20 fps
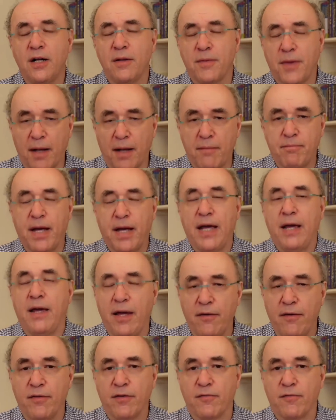that may
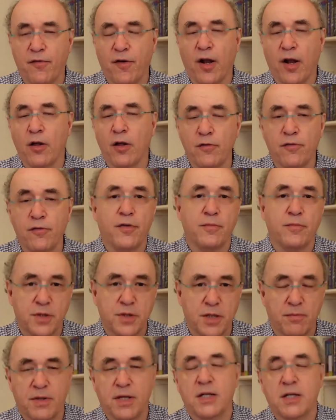even follow from
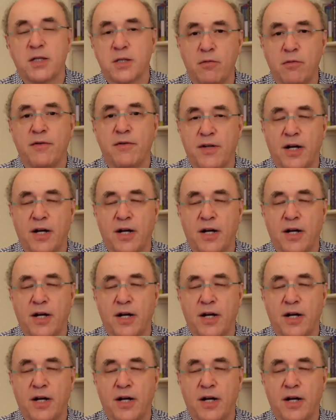some things that we've